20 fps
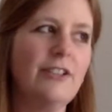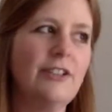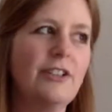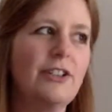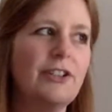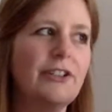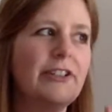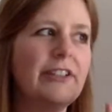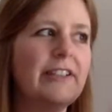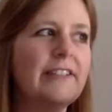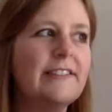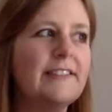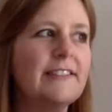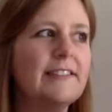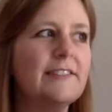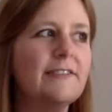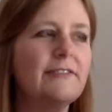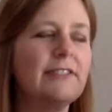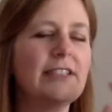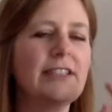Curious
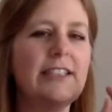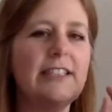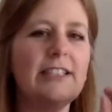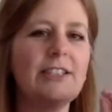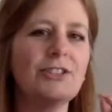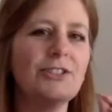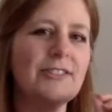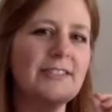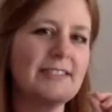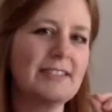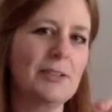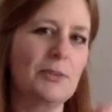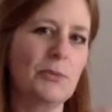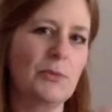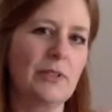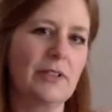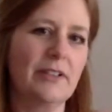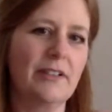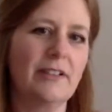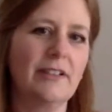is a really interesting
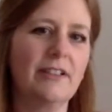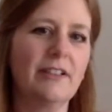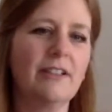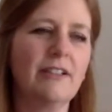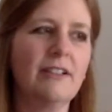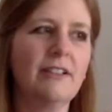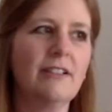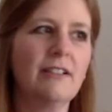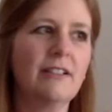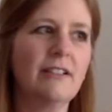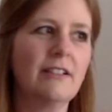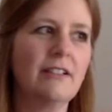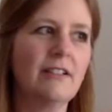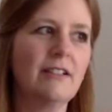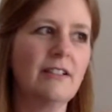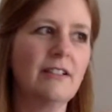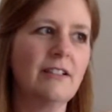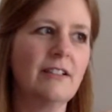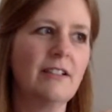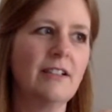word.
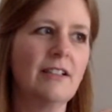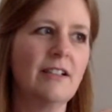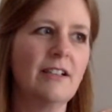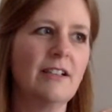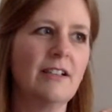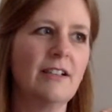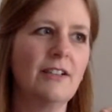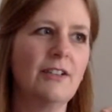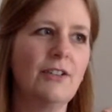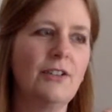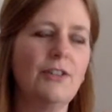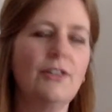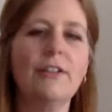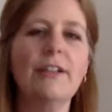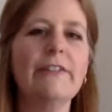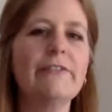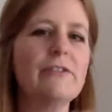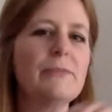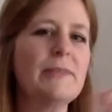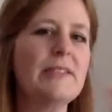You
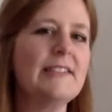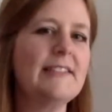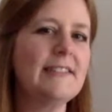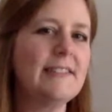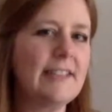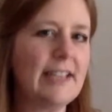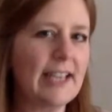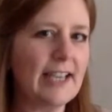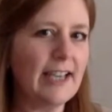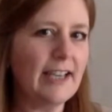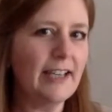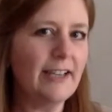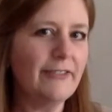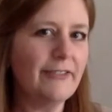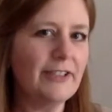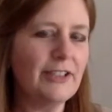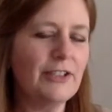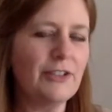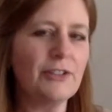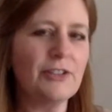don't have to be scared
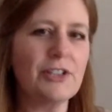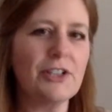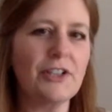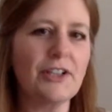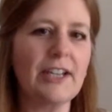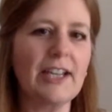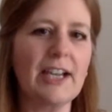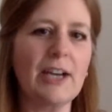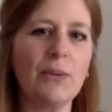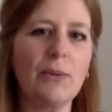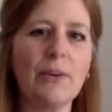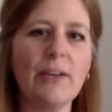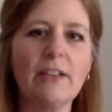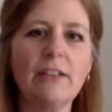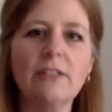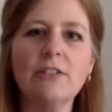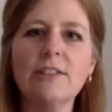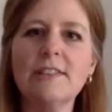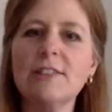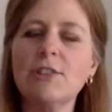of it not turning out
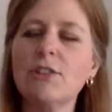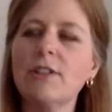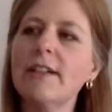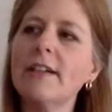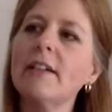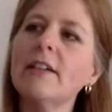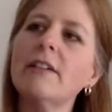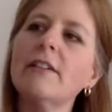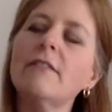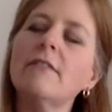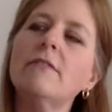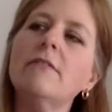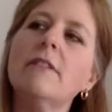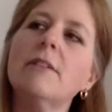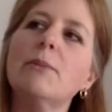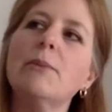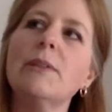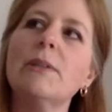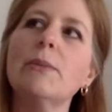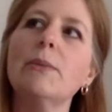well. Just try going, oh,
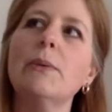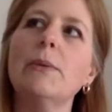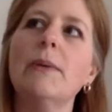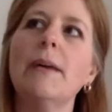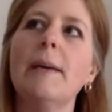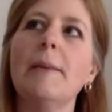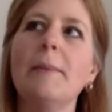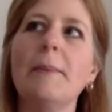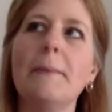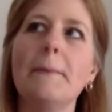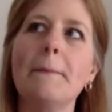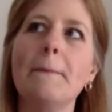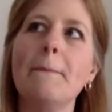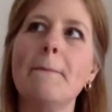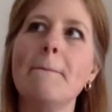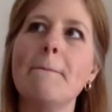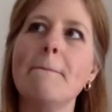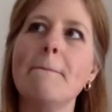I wonder what will happen.